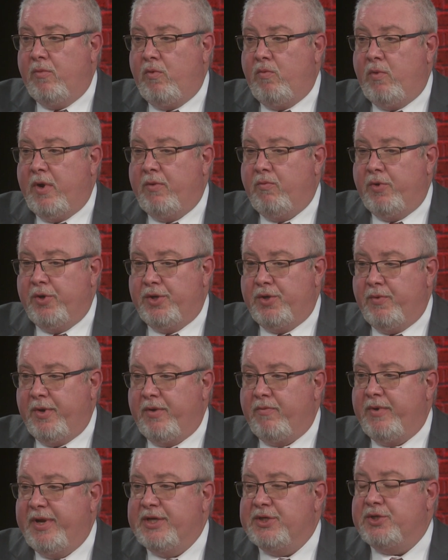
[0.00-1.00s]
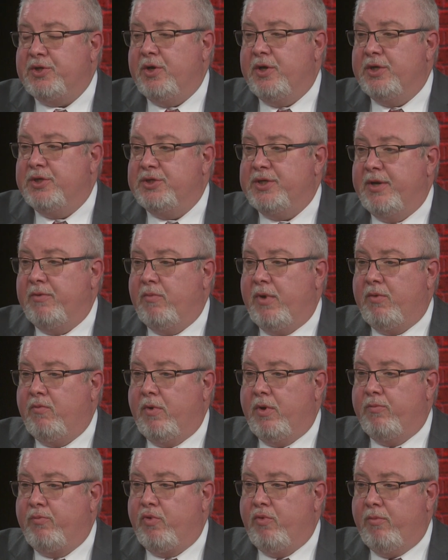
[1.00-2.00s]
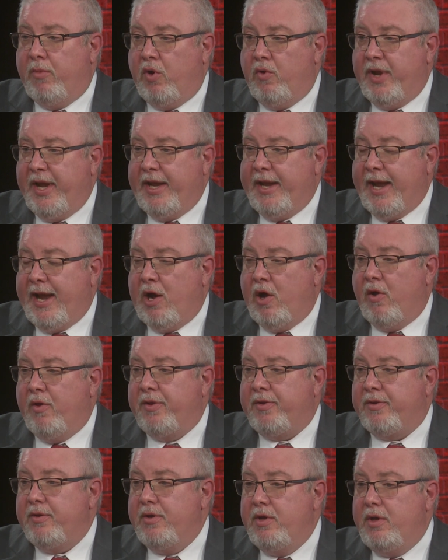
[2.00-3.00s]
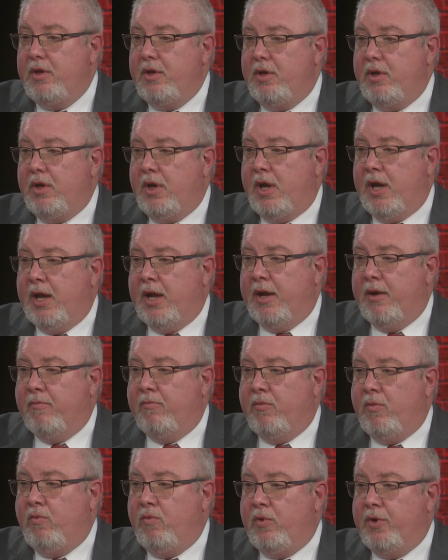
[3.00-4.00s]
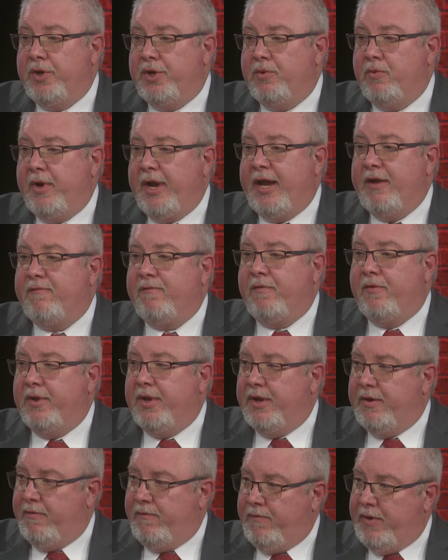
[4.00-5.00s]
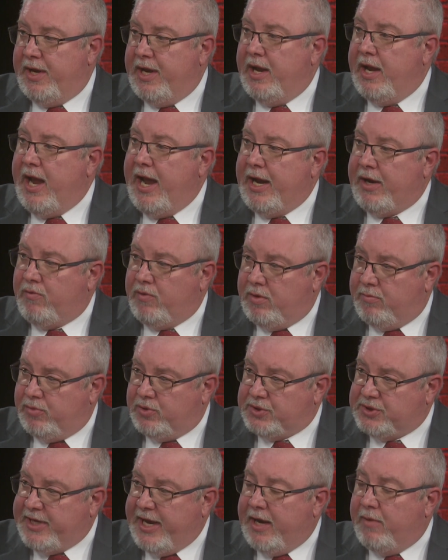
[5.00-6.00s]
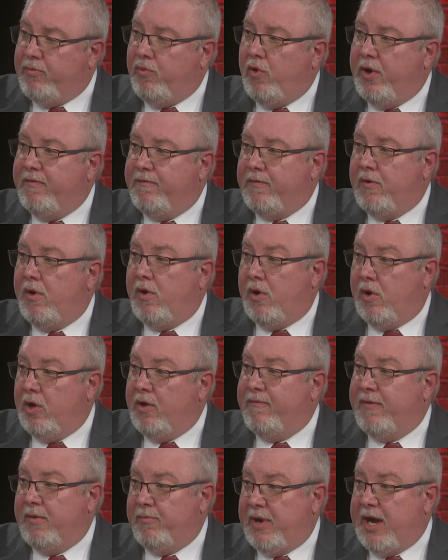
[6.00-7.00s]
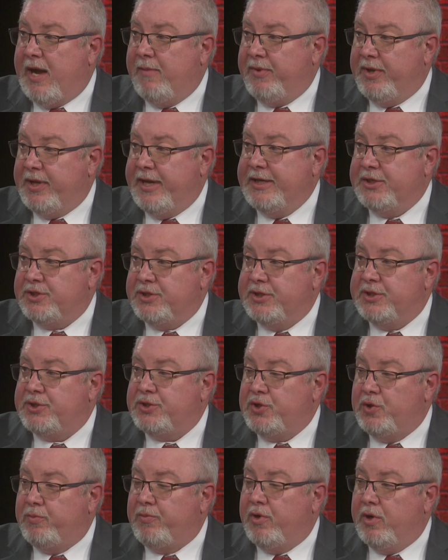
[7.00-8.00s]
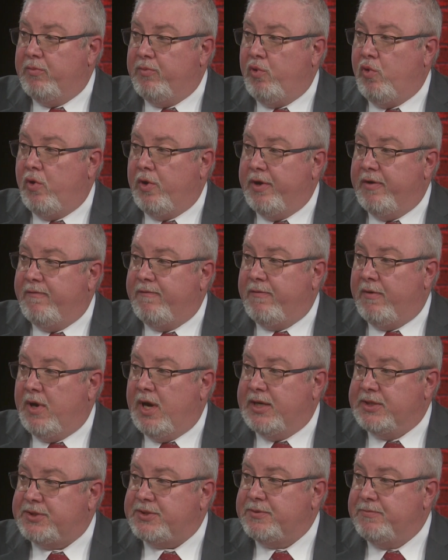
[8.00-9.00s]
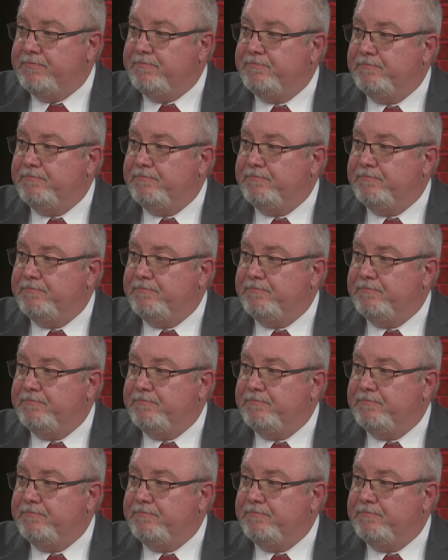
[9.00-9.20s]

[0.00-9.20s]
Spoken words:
when we're doing research and when we're promoting health, we're doing it in an equitable standpoint for all of our population is super important for us.